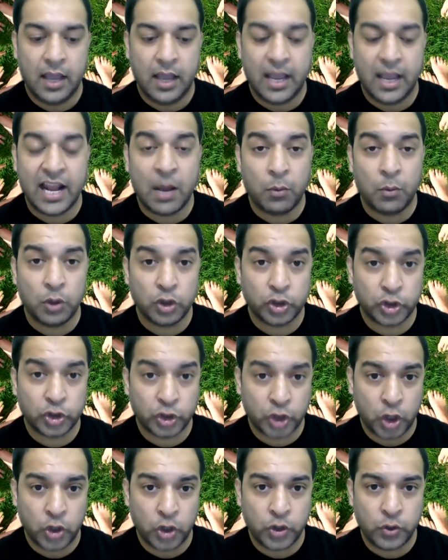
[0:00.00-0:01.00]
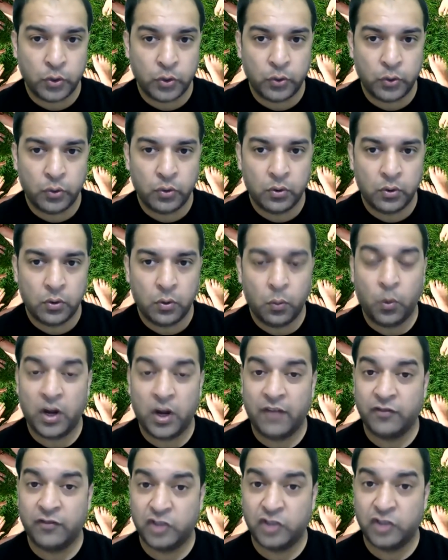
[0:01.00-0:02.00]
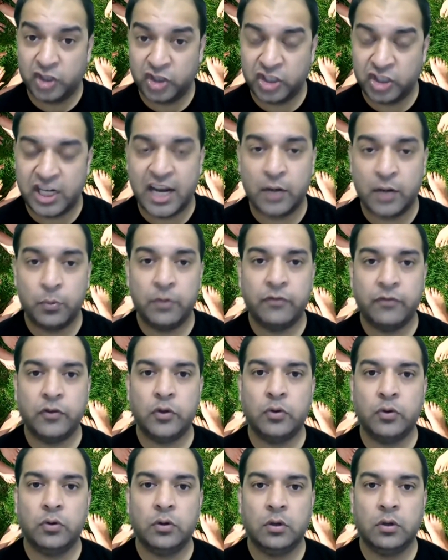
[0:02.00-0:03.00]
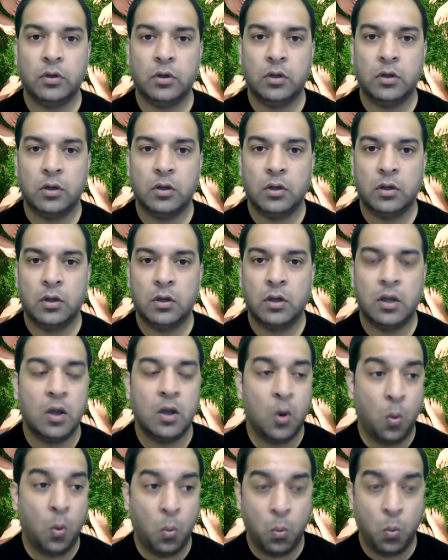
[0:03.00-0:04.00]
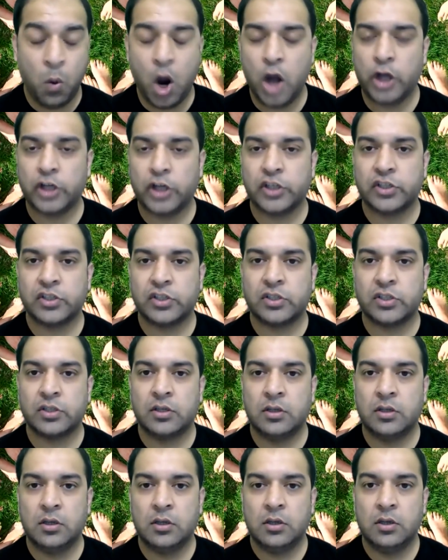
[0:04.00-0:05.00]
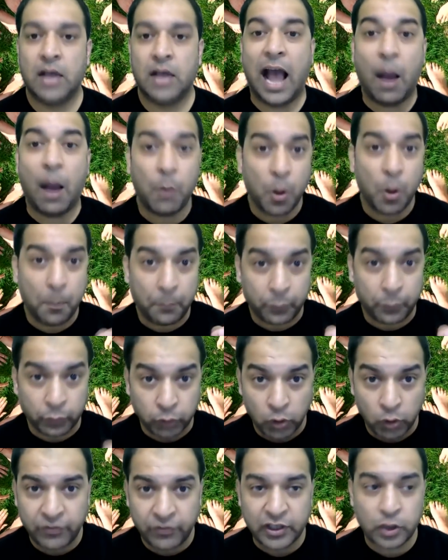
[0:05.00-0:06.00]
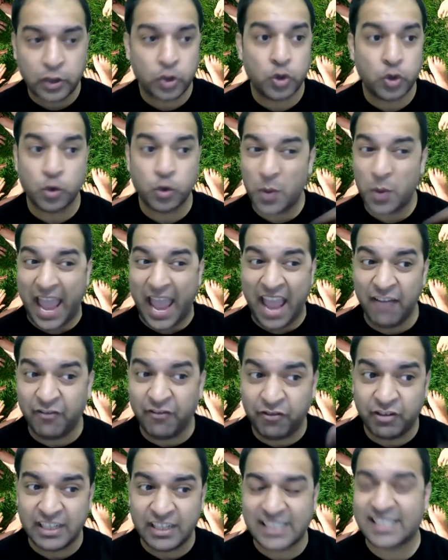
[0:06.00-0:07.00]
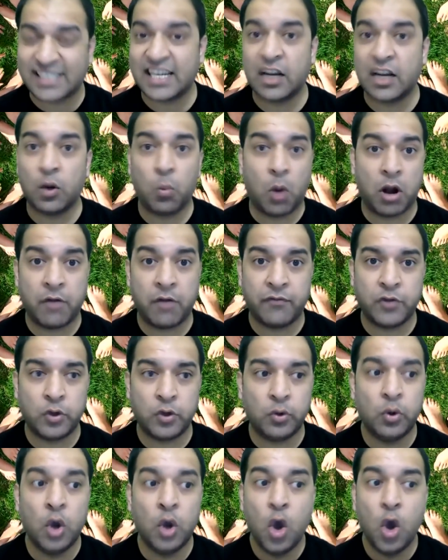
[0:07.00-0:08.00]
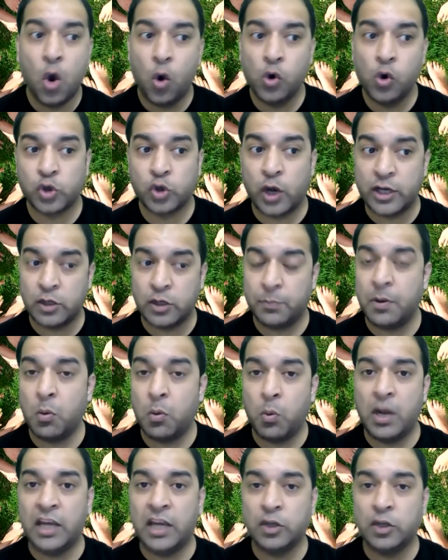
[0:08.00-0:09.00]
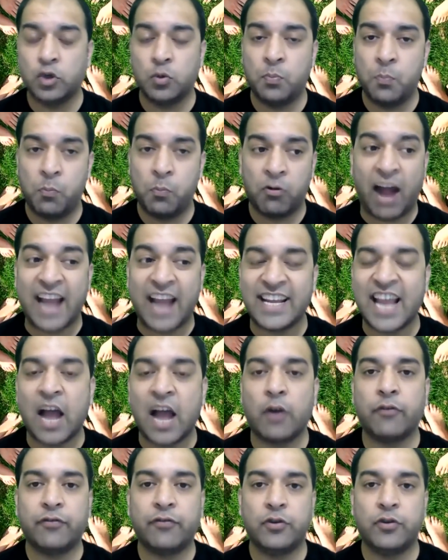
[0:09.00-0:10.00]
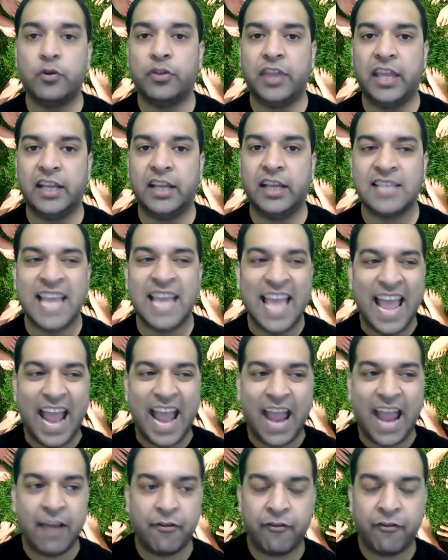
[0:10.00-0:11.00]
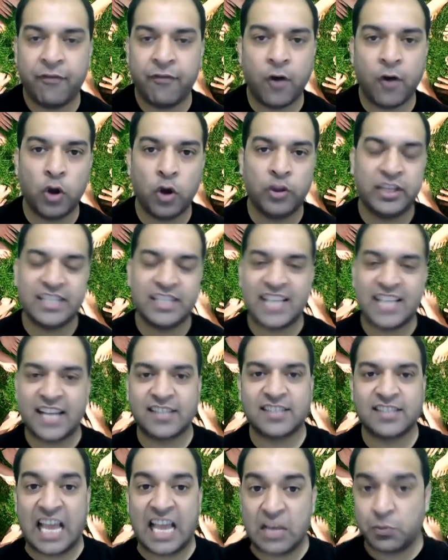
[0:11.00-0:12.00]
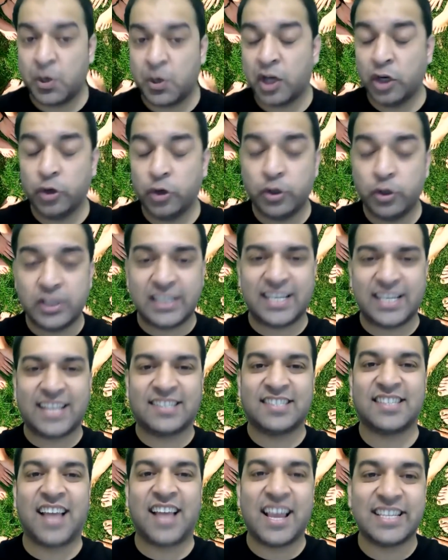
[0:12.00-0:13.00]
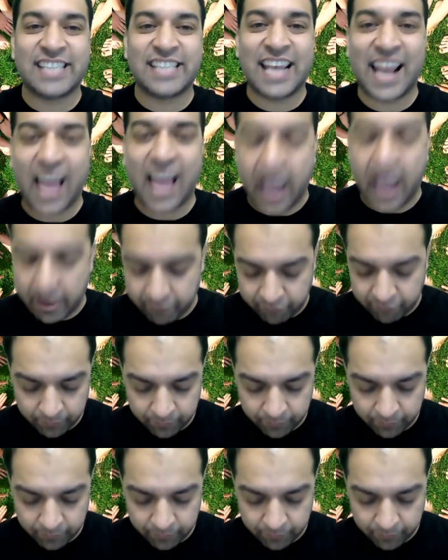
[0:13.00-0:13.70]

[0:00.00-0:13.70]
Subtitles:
And I want to show you what I've just shared with you works. I want to prove it to you, to every single one of you who's going to be willing to write down a few things and follow this exercise. We're going to do this exercise live.